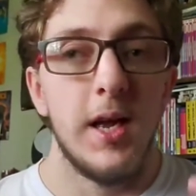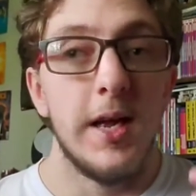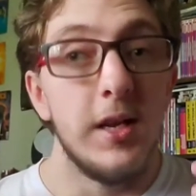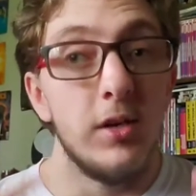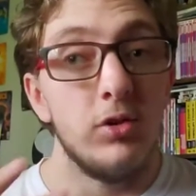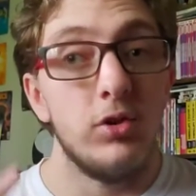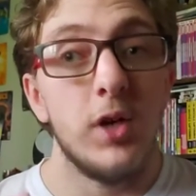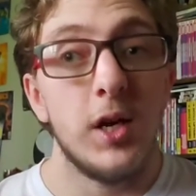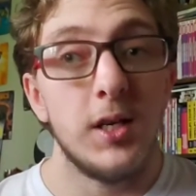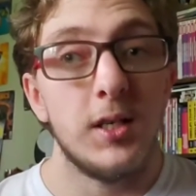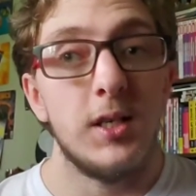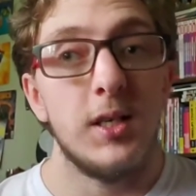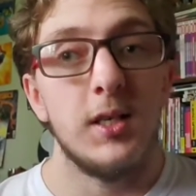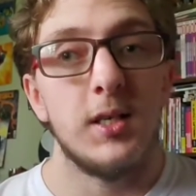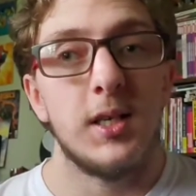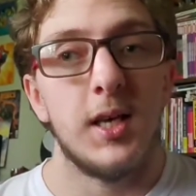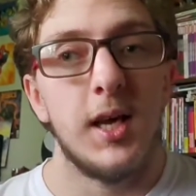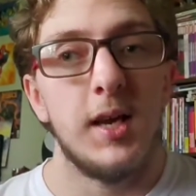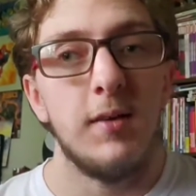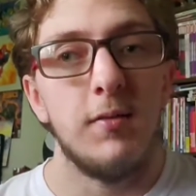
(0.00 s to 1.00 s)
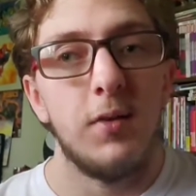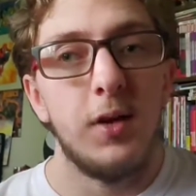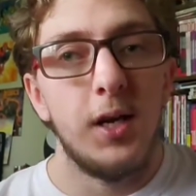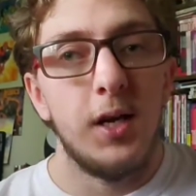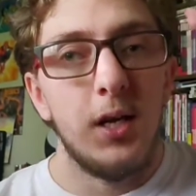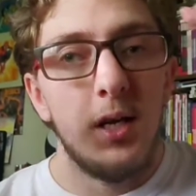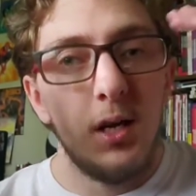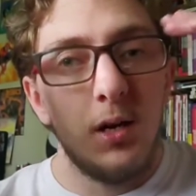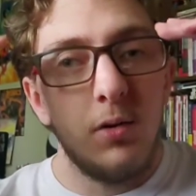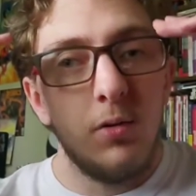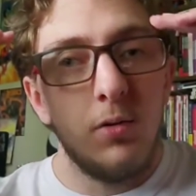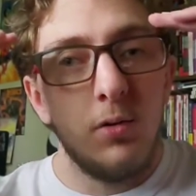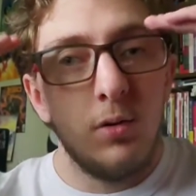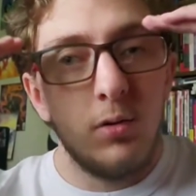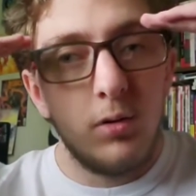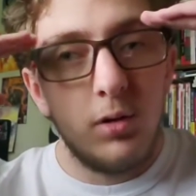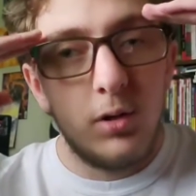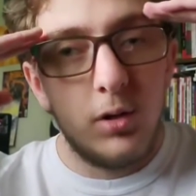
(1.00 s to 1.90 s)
and justice kind of like, you know,